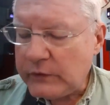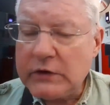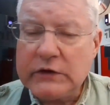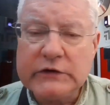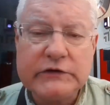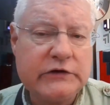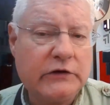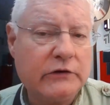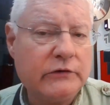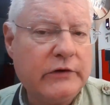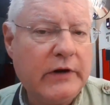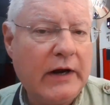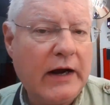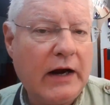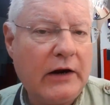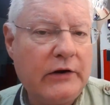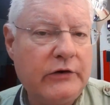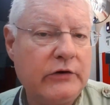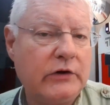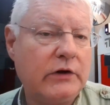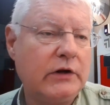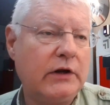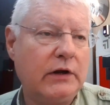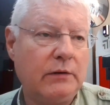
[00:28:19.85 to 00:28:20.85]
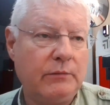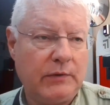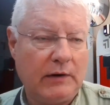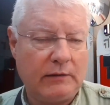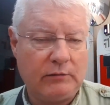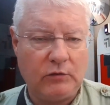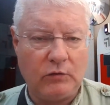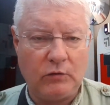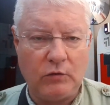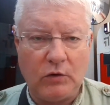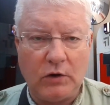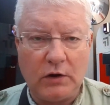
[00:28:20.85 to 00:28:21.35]
so now you can get
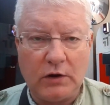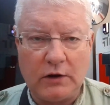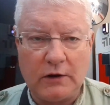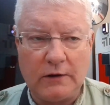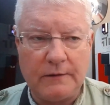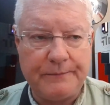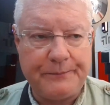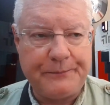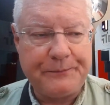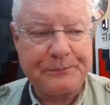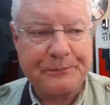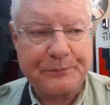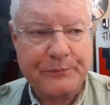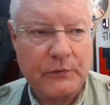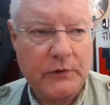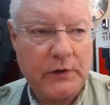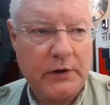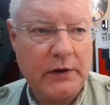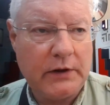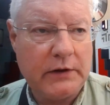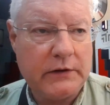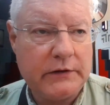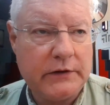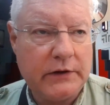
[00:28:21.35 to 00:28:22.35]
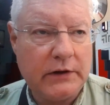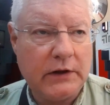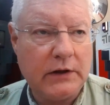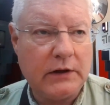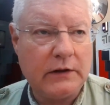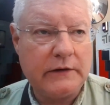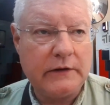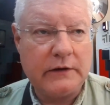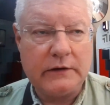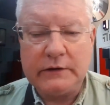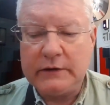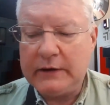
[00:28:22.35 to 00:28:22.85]
bubble water. And
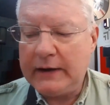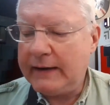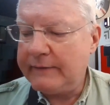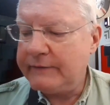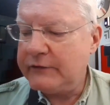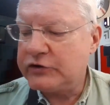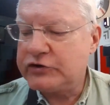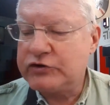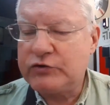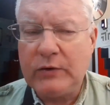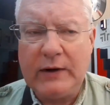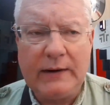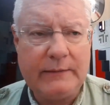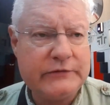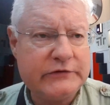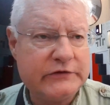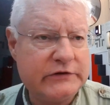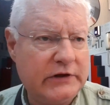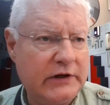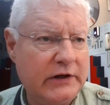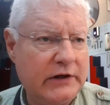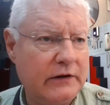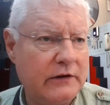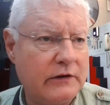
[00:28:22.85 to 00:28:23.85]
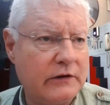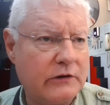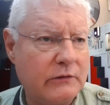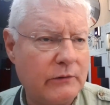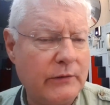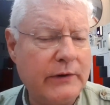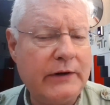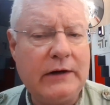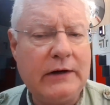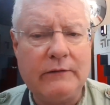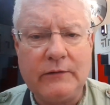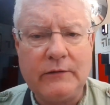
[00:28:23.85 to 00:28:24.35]
they have the Schweppes in
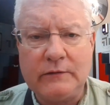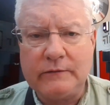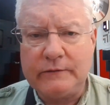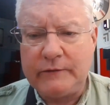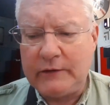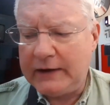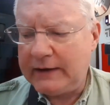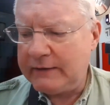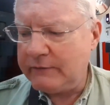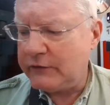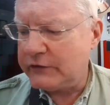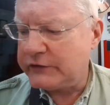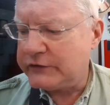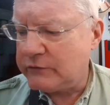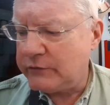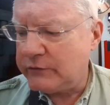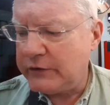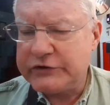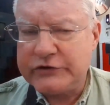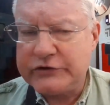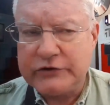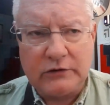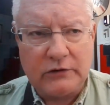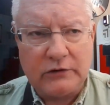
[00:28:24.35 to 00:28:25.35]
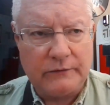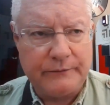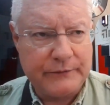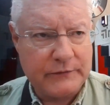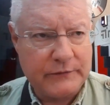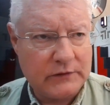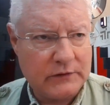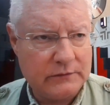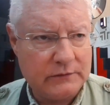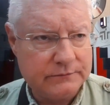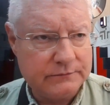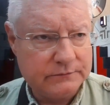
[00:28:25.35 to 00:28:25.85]
3 different flavors. Original,
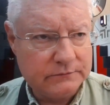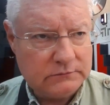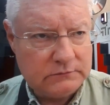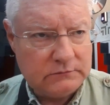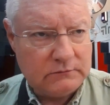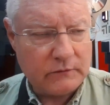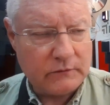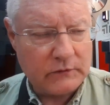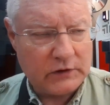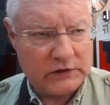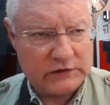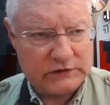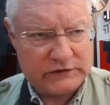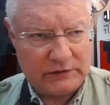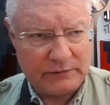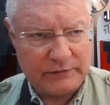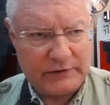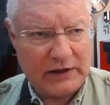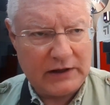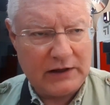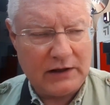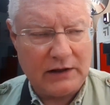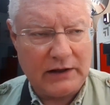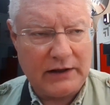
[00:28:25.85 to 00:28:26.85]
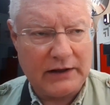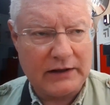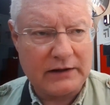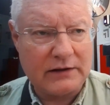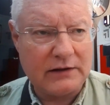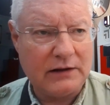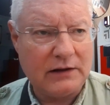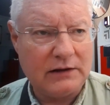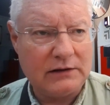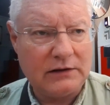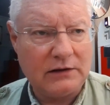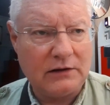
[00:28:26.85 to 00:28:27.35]
some kind of like
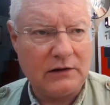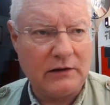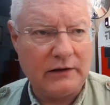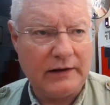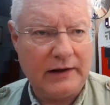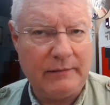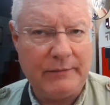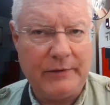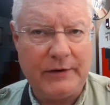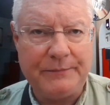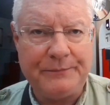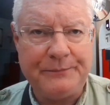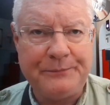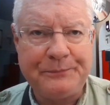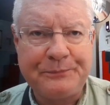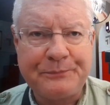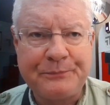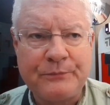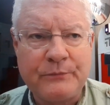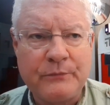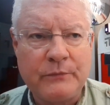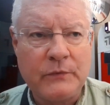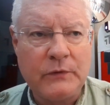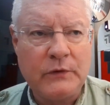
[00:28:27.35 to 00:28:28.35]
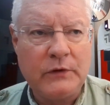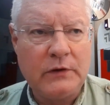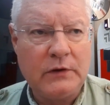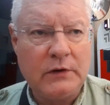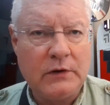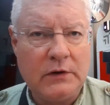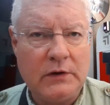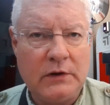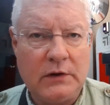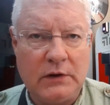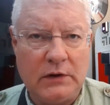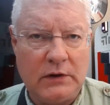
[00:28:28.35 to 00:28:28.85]
a little lemon,
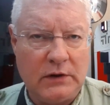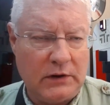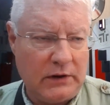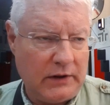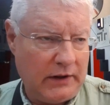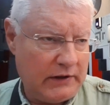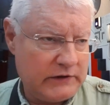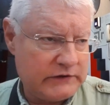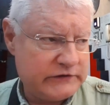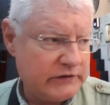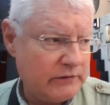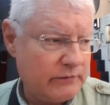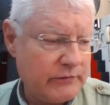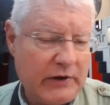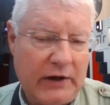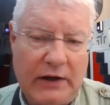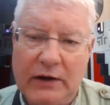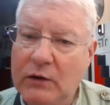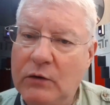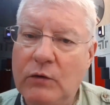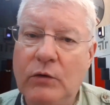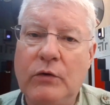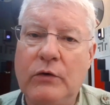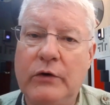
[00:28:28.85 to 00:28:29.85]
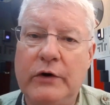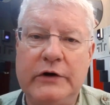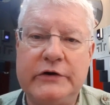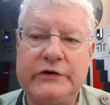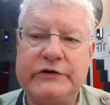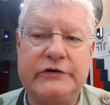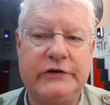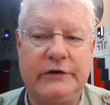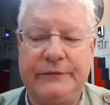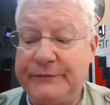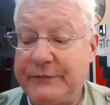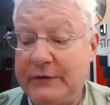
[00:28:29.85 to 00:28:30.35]
and some kind of
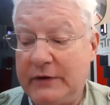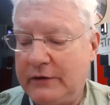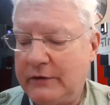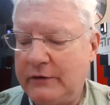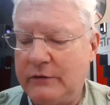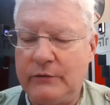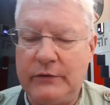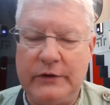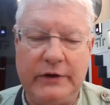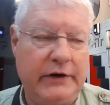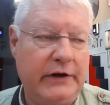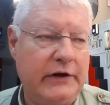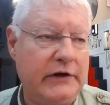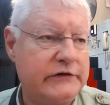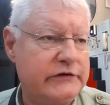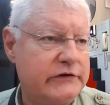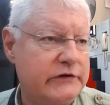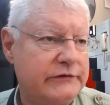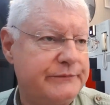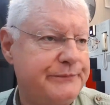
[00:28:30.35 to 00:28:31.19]
orange. I don't know what it is.